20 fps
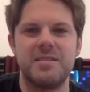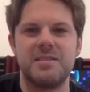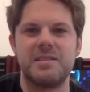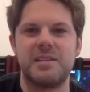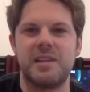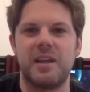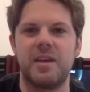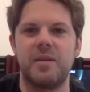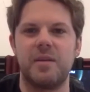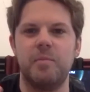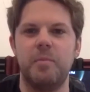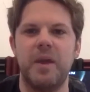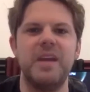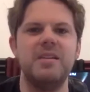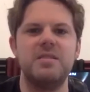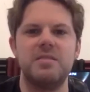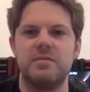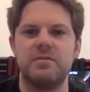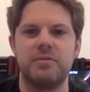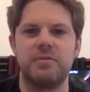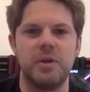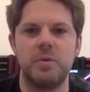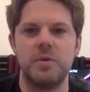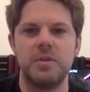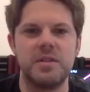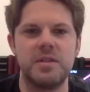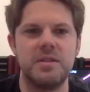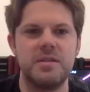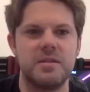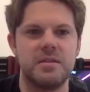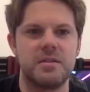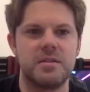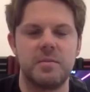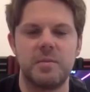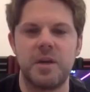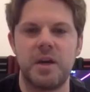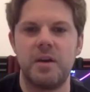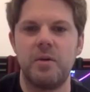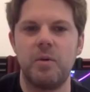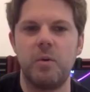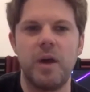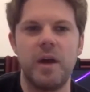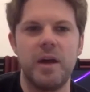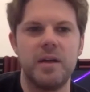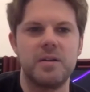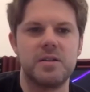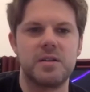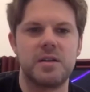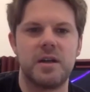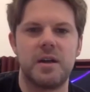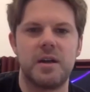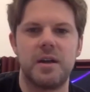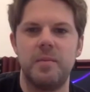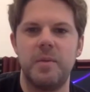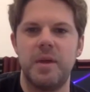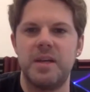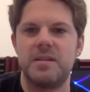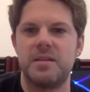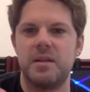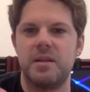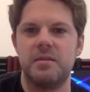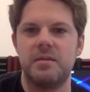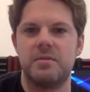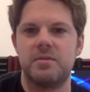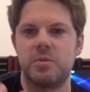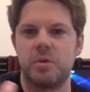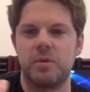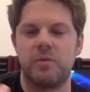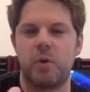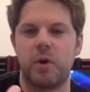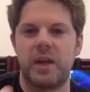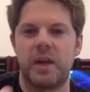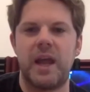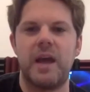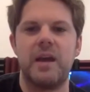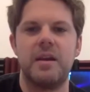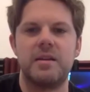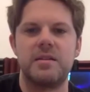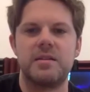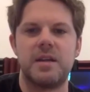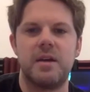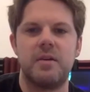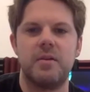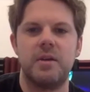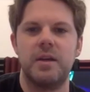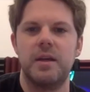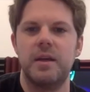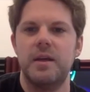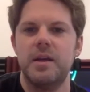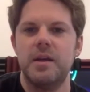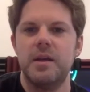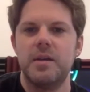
like bass frequencies in some kind of way. It just kind of makes it sort of organic sounding.